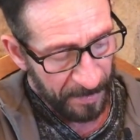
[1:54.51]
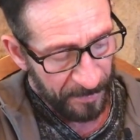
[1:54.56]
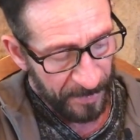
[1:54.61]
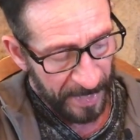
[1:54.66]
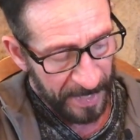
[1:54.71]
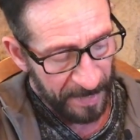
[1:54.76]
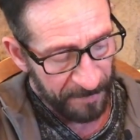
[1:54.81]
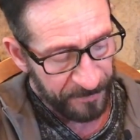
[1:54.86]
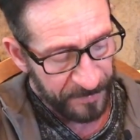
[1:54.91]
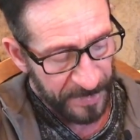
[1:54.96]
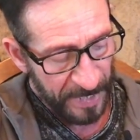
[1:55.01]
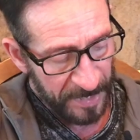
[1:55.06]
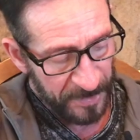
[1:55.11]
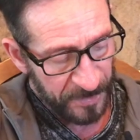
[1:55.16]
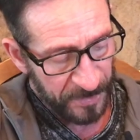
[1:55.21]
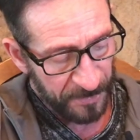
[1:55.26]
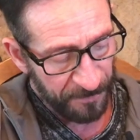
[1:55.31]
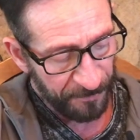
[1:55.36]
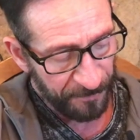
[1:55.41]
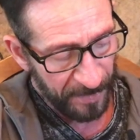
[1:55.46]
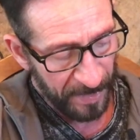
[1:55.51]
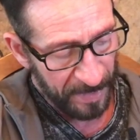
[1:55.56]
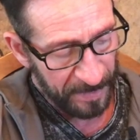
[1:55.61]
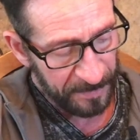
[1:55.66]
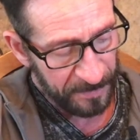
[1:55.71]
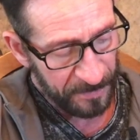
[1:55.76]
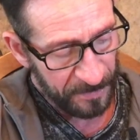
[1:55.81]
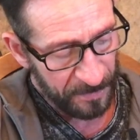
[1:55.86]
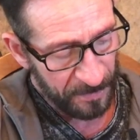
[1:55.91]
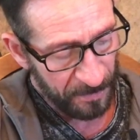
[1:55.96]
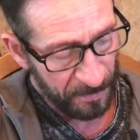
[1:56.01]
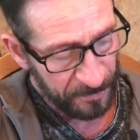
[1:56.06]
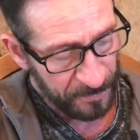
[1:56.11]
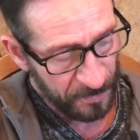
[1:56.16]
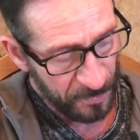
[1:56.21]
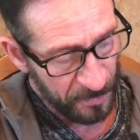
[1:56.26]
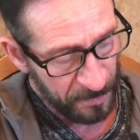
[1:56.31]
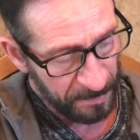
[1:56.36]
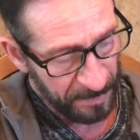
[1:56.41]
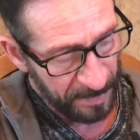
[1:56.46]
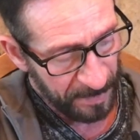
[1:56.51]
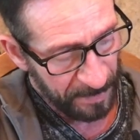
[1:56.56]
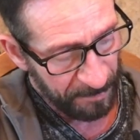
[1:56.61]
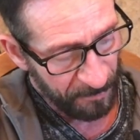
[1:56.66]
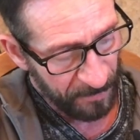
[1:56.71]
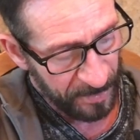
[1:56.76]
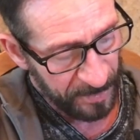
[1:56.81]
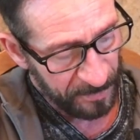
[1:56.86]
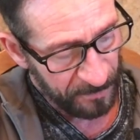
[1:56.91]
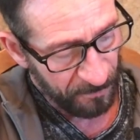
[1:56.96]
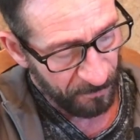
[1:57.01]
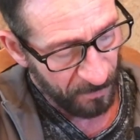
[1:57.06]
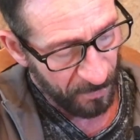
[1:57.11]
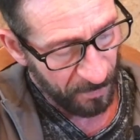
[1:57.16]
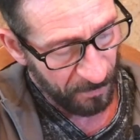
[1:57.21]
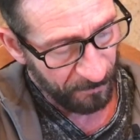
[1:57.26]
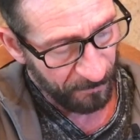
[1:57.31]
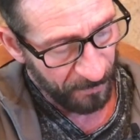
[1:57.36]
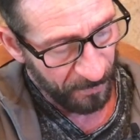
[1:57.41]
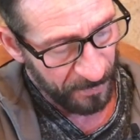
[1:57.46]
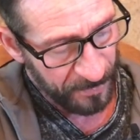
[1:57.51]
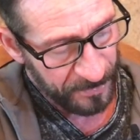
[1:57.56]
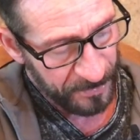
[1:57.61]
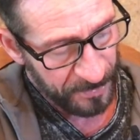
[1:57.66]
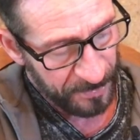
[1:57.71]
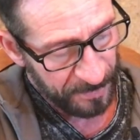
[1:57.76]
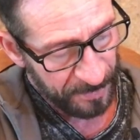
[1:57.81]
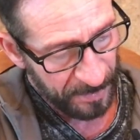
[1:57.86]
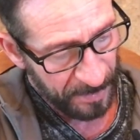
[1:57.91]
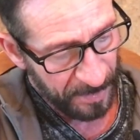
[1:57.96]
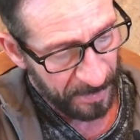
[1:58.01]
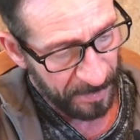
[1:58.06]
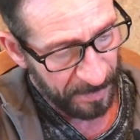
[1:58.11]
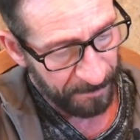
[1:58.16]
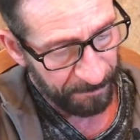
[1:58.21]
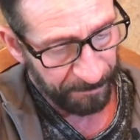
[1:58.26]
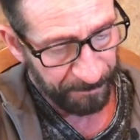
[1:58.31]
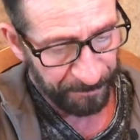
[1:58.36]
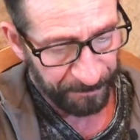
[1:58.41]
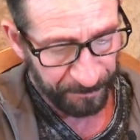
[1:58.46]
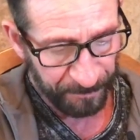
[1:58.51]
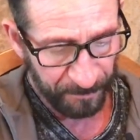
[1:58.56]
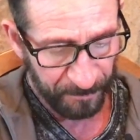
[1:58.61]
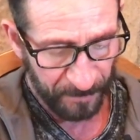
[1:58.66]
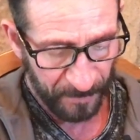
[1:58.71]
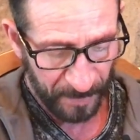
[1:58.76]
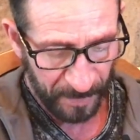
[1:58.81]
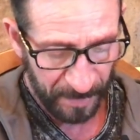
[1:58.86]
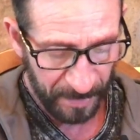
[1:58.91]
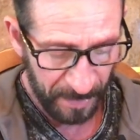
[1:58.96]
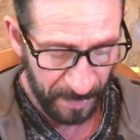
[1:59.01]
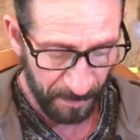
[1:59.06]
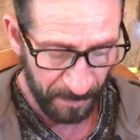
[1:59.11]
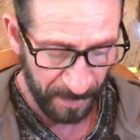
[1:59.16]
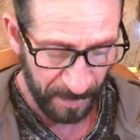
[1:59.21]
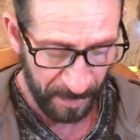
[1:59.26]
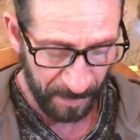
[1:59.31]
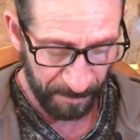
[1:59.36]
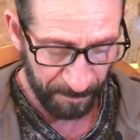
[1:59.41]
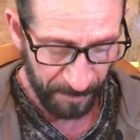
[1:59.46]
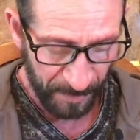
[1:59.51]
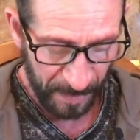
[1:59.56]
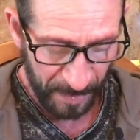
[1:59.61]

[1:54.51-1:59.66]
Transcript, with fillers: They have testified to, oh, excuse me, I'm reading the wrong verse. Um, here we go.